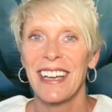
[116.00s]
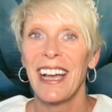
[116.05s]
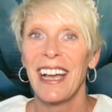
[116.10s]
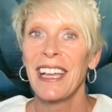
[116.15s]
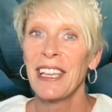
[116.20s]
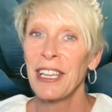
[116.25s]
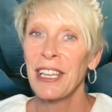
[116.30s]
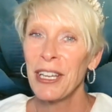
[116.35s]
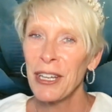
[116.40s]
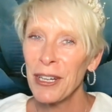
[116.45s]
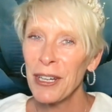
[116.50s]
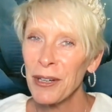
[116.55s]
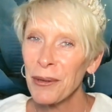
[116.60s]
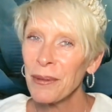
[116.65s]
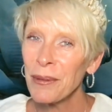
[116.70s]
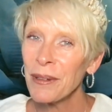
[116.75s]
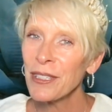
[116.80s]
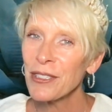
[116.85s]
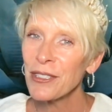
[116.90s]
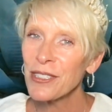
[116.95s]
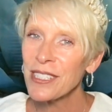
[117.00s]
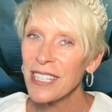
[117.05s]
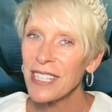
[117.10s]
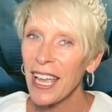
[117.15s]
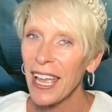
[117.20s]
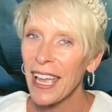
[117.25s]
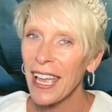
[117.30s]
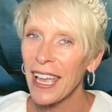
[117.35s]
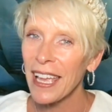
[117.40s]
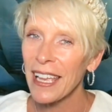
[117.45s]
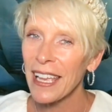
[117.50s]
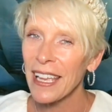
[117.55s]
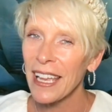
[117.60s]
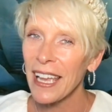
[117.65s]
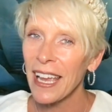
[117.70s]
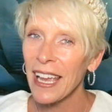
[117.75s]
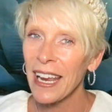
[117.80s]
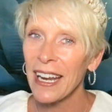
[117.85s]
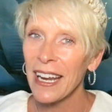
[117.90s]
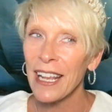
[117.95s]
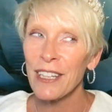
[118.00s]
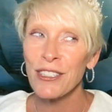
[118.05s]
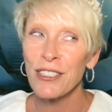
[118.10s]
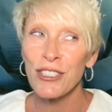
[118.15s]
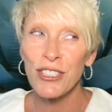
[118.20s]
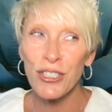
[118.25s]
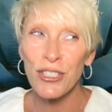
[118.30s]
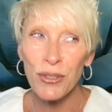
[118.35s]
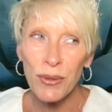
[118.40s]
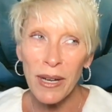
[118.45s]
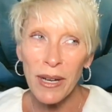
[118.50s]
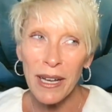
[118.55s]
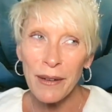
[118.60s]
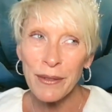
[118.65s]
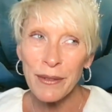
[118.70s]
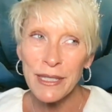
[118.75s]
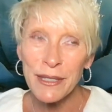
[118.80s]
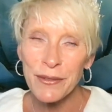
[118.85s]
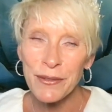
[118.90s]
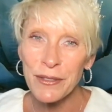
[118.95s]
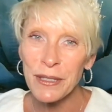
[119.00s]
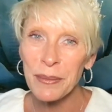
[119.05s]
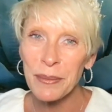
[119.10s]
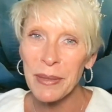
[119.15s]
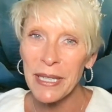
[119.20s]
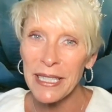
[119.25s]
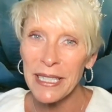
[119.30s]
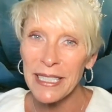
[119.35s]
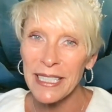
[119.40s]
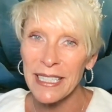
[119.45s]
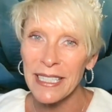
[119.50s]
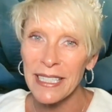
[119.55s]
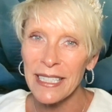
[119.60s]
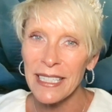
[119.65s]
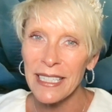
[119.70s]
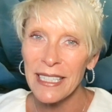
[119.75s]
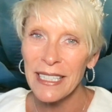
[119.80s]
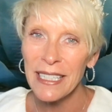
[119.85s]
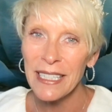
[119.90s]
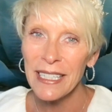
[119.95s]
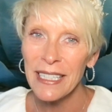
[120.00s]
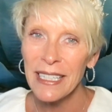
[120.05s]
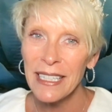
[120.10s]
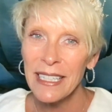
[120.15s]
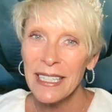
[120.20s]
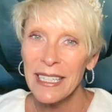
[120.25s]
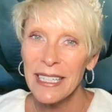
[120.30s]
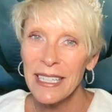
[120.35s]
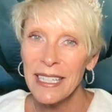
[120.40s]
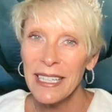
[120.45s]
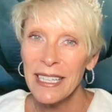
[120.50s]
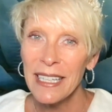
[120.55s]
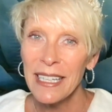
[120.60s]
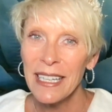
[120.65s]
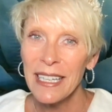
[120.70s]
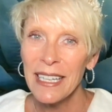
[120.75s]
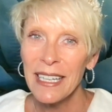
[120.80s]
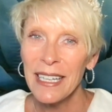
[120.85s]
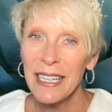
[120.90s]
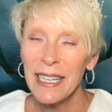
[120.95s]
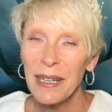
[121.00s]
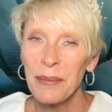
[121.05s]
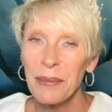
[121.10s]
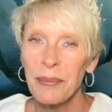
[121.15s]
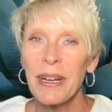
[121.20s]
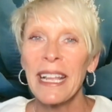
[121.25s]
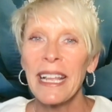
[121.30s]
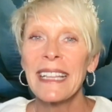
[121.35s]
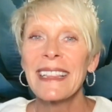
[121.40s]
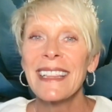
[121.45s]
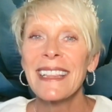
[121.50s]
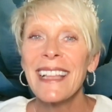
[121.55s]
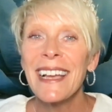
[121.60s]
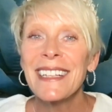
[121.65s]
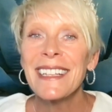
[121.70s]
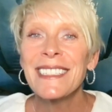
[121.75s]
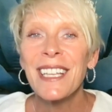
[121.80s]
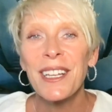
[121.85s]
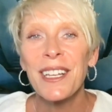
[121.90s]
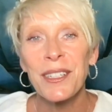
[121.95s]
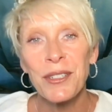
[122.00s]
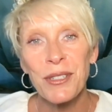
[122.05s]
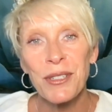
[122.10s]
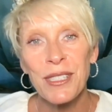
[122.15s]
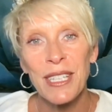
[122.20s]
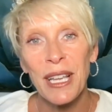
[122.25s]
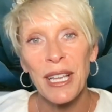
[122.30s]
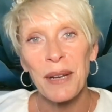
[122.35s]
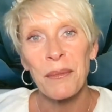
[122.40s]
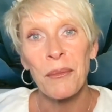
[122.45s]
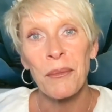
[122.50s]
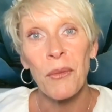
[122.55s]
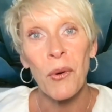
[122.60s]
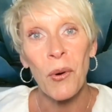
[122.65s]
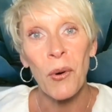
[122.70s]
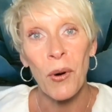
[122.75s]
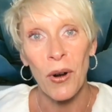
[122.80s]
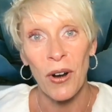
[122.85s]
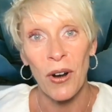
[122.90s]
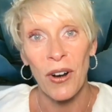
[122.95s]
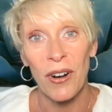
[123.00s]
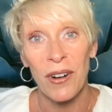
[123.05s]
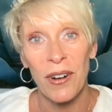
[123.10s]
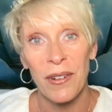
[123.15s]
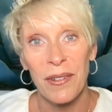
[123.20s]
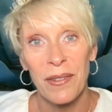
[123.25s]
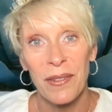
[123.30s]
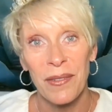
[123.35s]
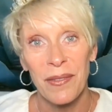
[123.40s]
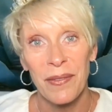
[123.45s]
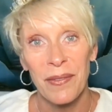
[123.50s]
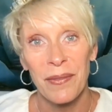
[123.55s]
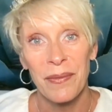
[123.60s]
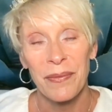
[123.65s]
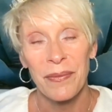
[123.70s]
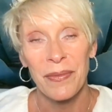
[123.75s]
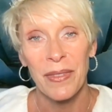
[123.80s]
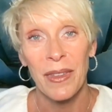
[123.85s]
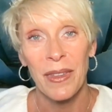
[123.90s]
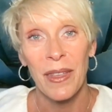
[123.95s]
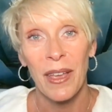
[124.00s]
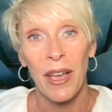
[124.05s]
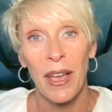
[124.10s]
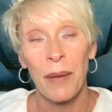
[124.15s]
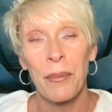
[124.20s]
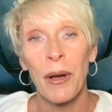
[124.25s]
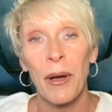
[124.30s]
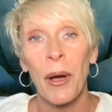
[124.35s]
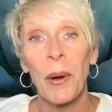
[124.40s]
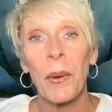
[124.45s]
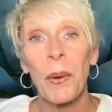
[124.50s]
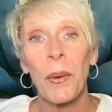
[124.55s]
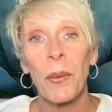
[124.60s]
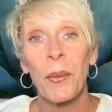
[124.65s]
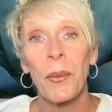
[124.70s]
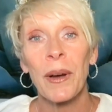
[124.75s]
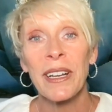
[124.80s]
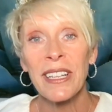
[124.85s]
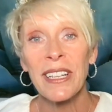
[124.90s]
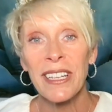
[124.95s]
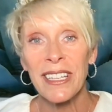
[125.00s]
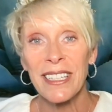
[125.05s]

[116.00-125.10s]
I hear what you're saying and I do have a different opinion, but I'd like to understand more about what it